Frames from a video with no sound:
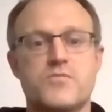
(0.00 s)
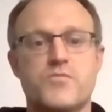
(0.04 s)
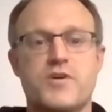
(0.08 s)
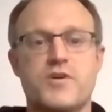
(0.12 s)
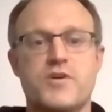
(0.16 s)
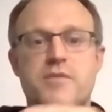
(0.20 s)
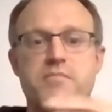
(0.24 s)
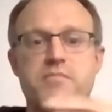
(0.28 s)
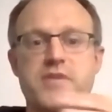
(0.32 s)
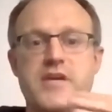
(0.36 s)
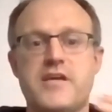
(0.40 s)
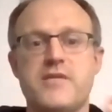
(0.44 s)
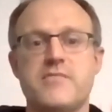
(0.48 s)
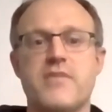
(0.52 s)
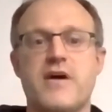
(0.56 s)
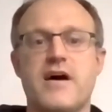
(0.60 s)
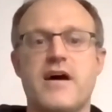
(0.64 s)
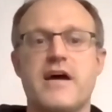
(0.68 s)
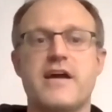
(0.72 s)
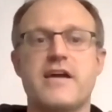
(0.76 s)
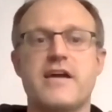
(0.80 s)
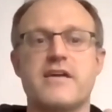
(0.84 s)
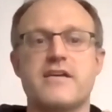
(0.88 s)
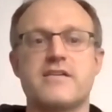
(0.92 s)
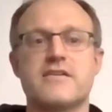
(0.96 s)
What I mean
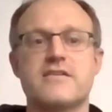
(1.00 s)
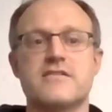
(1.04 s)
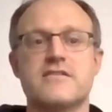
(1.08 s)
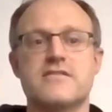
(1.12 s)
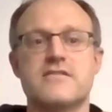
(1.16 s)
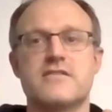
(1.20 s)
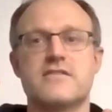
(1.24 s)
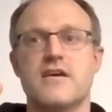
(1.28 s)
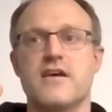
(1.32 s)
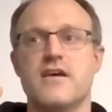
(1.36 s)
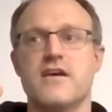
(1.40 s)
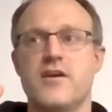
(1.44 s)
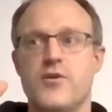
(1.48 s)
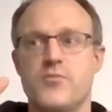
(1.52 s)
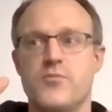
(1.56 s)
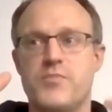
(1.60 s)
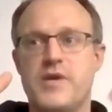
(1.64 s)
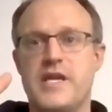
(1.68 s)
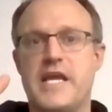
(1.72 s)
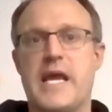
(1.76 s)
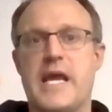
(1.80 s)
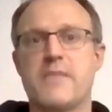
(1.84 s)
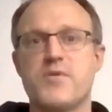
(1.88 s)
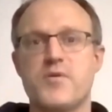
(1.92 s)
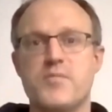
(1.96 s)
by is
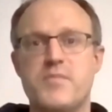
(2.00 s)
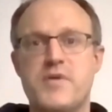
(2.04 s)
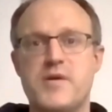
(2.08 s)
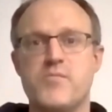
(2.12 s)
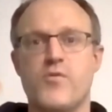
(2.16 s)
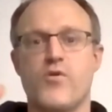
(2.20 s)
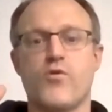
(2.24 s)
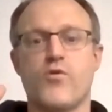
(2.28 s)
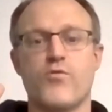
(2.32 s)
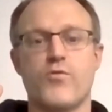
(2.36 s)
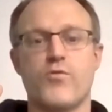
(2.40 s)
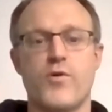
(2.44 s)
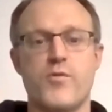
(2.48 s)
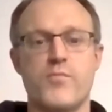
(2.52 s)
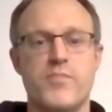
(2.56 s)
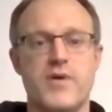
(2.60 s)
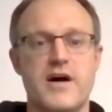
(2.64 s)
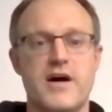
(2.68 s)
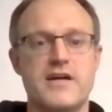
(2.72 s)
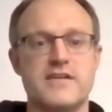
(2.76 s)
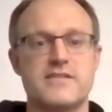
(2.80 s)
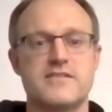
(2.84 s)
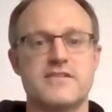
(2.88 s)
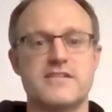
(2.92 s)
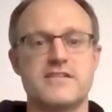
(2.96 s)
being able to be more
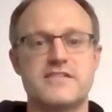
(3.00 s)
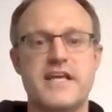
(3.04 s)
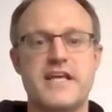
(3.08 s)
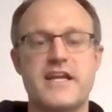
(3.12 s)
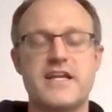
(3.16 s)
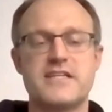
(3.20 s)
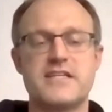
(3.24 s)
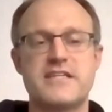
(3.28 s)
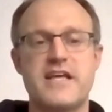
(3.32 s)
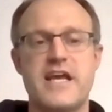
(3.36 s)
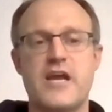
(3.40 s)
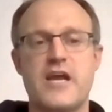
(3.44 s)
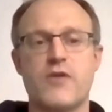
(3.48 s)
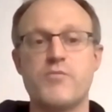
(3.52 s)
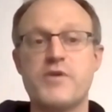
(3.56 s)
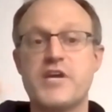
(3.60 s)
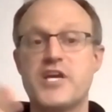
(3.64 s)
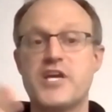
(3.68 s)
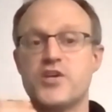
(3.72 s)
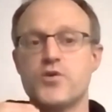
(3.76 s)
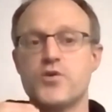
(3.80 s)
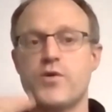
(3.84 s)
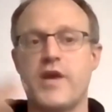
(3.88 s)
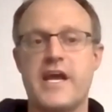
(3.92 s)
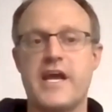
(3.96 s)
robust. Instead of saying we
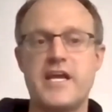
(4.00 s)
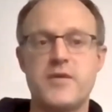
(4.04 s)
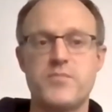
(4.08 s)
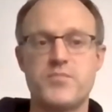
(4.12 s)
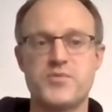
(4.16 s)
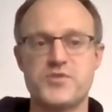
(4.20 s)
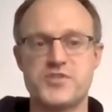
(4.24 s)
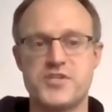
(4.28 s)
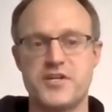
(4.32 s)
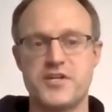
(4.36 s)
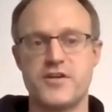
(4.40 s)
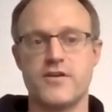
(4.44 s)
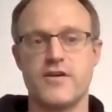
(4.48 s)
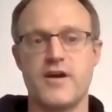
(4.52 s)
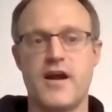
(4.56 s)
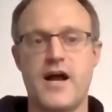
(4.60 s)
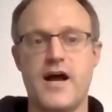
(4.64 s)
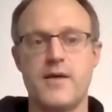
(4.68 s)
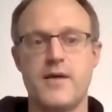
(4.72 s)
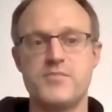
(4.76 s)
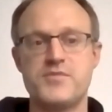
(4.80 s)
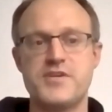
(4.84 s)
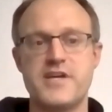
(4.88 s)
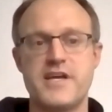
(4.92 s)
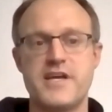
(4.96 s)
can do 80% of your
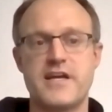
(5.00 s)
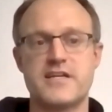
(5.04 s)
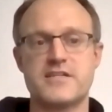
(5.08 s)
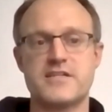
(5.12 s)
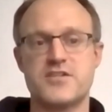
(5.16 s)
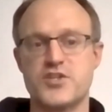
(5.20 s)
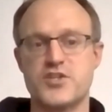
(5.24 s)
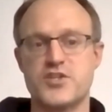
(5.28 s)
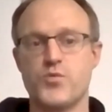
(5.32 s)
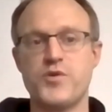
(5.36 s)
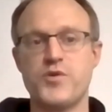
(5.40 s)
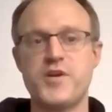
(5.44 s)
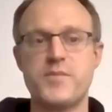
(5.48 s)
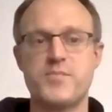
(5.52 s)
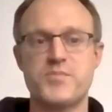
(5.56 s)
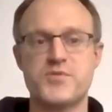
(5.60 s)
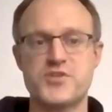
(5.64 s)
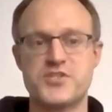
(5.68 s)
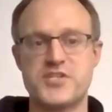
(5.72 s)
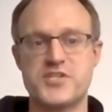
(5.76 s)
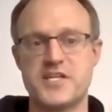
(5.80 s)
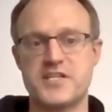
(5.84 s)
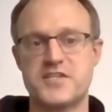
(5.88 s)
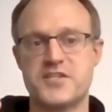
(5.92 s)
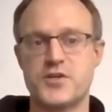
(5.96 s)
objects, the
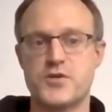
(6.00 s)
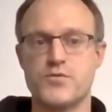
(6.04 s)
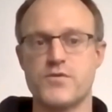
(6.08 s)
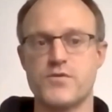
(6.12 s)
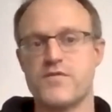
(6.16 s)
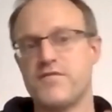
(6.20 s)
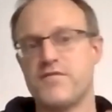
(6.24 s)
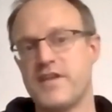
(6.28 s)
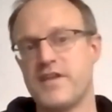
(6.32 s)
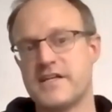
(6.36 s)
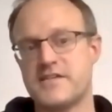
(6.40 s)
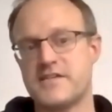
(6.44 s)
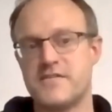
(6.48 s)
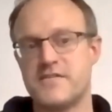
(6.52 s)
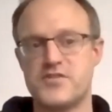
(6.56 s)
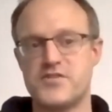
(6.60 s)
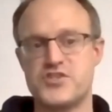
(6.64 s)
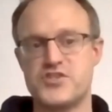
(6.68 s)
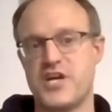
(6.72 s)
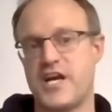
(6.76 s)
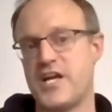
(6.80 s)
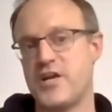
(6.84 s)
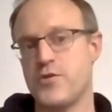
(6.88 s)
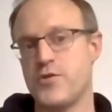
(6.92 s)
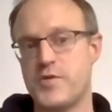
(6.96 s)
20% that are reflective in
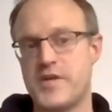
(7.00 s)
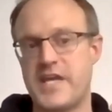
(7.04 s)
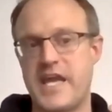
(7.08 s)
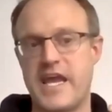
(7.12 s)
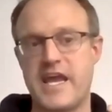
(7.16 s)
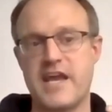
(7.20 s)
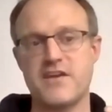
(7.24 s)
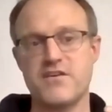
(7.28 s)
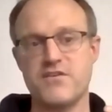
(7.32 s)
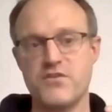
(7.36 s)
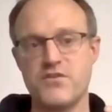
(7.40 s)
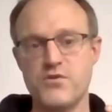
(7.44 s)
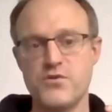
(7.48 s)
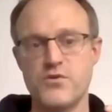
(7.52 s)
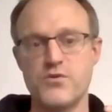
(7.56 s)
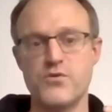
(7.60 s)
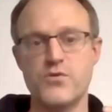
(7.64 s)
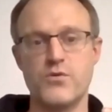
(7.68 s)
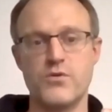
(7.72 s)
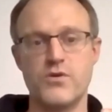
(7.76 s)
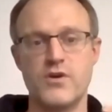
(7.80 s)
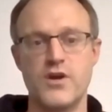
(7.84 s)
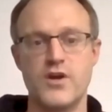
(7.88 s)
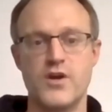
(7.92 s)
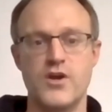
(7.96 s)
China we can't
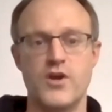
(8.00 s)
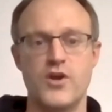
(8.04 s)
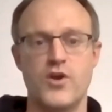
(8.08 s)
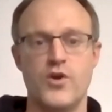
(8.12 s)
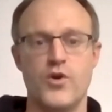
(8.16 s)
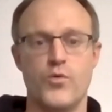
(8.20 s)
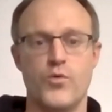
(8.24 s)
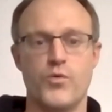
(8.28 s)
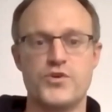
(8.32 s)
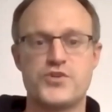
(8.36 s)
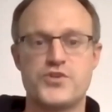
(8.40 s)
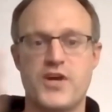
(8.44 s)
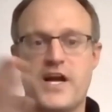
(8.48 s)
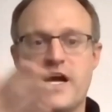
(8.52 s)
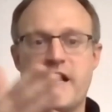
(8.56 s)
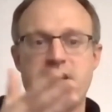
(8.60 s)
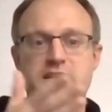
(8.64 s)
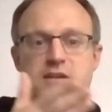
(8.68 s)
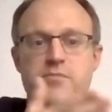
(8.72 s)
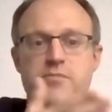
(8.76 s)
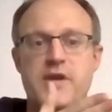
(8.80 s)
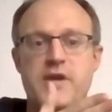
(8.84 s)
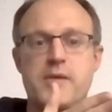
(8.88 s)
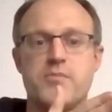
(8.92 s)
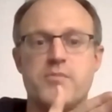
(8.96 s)
do, we're trying
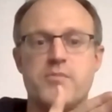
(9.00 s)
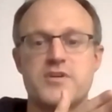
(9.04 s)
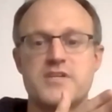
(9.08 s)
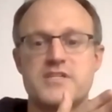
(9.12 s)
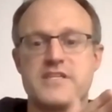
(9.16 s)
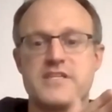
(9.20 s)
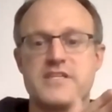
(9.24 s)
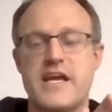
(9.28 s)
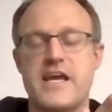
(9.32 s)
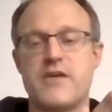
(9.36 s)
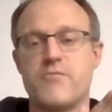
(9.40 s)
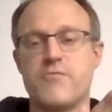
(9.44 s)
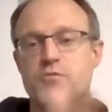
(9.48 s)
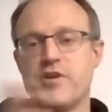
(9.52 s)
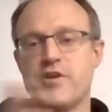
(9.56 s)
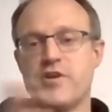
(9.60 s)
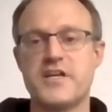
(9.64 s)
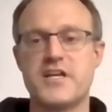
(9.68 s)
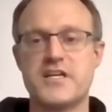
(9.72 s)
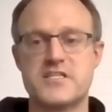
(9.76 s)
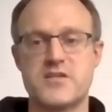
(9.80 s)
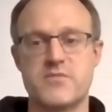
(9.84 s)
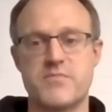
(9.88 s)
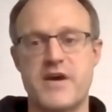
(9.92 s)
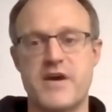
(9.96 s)
to be able to say it really
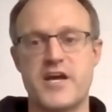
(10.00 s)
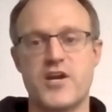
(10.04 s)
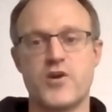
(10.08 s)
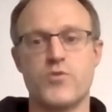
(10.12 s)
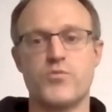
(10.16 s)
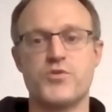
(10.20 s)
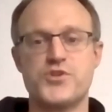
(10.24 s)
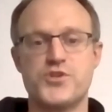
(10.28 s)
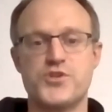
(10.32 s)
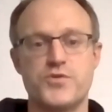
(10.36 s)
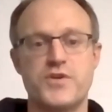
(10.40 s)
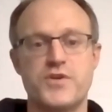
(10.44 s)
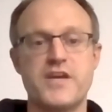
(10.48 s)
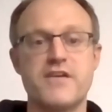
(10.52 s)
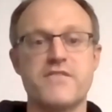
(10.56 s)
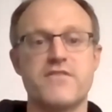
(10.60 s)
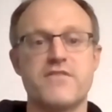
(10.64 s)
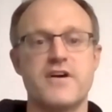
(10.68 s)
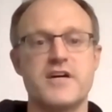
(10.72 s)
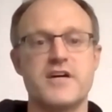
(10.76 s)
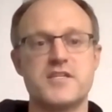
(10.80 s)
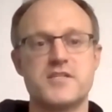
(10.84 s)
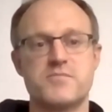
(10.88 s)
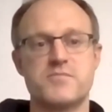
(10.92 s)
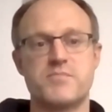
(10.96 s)
doesn't matter what you give
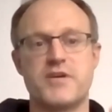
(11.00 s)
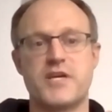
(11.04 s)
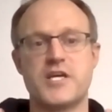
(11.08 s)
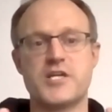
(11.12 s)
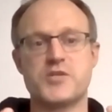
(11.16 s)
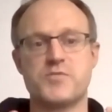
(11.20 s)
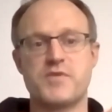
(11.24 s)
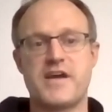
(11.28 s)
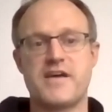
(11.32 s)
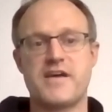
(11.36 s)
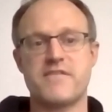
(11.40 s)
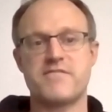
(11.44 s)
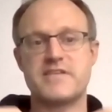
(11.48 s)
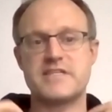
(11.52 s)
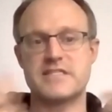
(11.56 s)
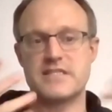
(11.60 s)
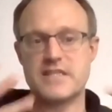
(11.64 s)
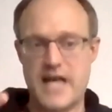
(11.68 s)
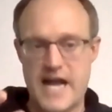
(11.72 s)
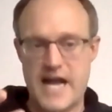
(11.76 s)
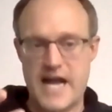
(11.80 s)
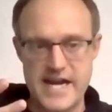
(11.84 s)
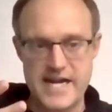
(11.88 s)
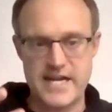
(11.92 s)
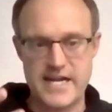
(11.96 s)
us because we have these
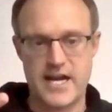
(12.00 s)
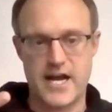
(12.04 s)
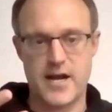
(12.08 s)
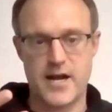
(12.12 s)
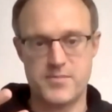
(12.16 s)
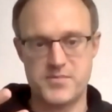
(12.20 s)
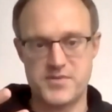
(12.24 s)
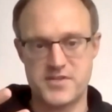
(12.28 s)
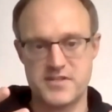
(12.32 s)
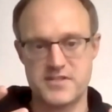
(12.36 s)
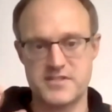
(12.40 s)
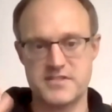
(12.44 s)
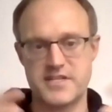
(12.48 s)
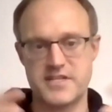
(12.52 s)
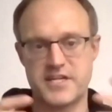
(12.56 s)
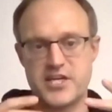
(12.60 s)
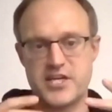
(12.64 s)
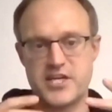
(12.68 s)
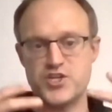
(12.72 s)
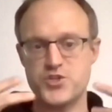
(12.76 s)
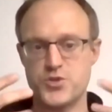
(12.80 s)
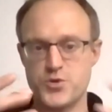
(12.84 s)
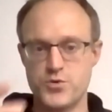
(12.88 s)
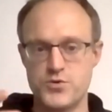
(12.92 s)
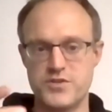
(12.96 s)
lighting options that
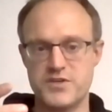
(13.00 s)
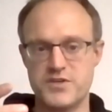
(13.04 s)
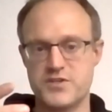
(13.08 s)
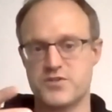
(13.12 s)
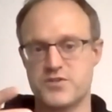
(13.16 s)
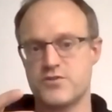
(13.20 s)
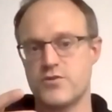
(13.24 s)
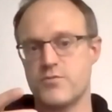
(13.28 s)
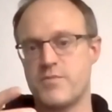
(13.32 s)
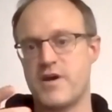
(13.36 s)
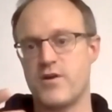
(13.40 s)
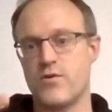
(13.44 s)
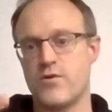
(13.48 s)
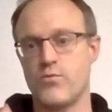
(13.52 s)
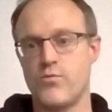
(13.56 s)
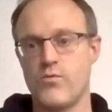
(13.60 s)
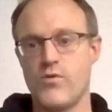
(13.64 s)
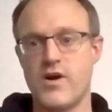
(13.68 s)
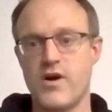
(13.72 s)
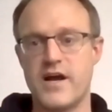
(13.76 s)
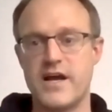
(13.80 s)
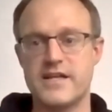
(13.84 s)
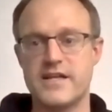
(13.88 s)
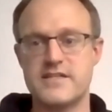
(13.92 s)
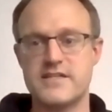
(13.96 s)
can do this no matter
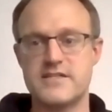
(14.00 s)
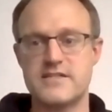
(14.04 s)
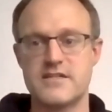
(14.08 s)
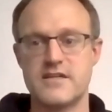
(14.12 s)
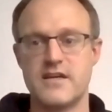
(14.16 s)
what.